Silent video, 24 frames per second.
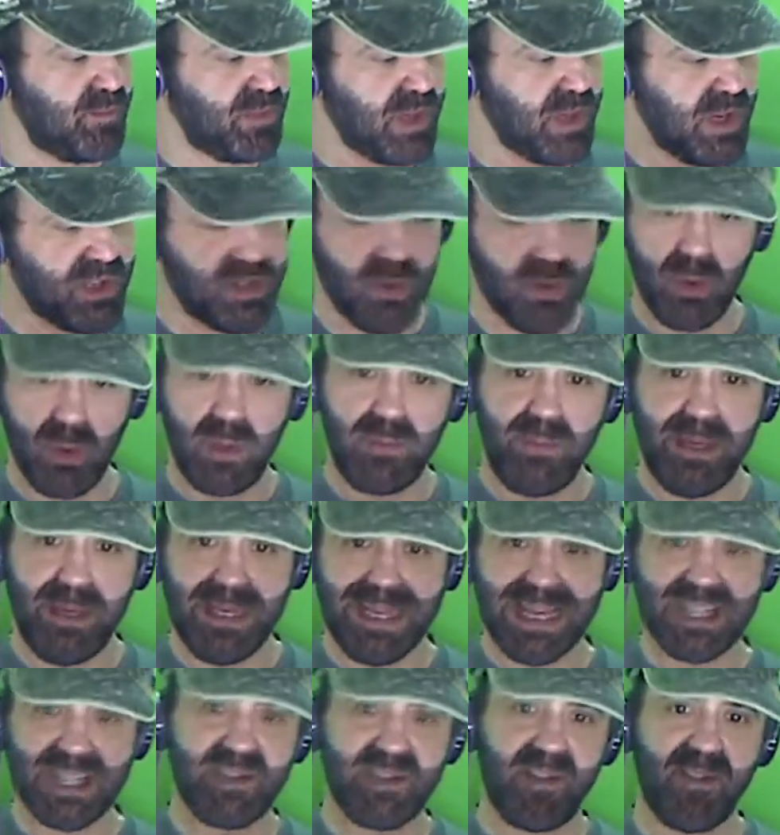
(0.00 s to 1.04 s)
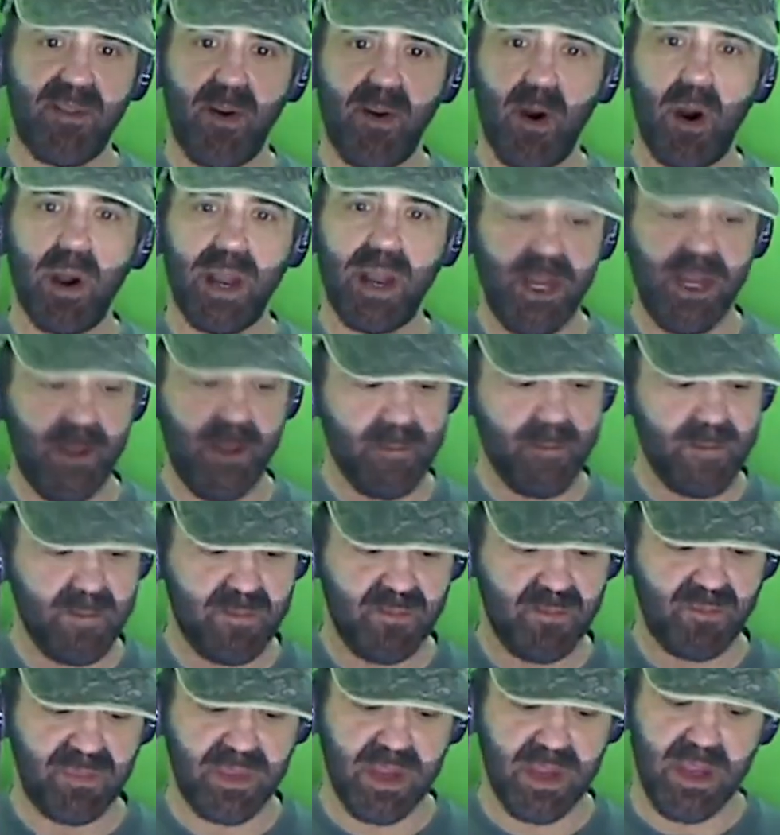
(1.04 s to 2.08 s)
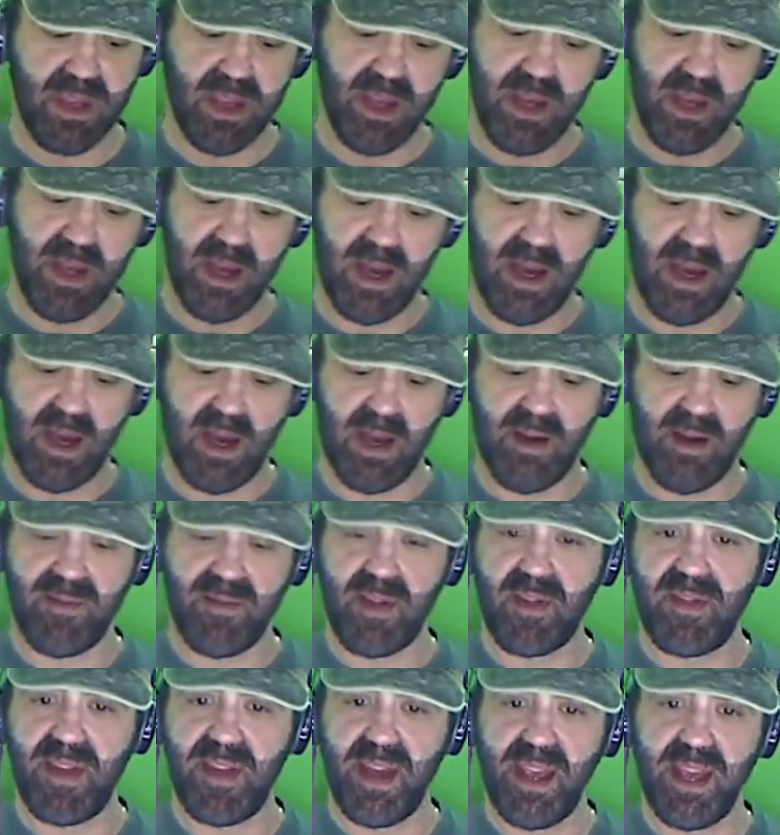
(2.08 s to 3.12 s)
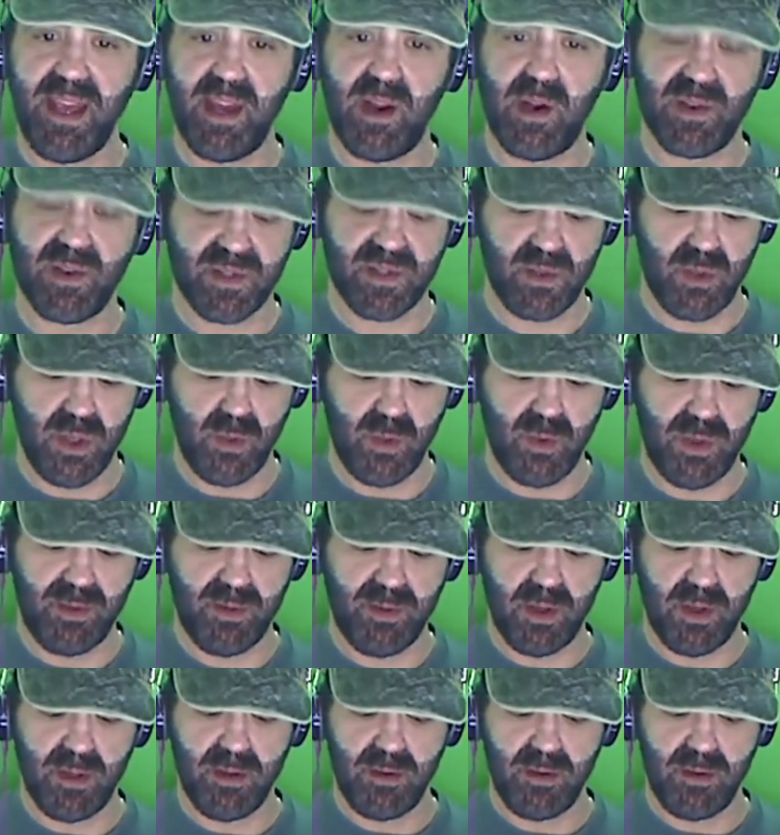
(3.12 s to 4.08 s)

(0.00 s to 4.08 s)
So it would be less fogging of the thing. And also it would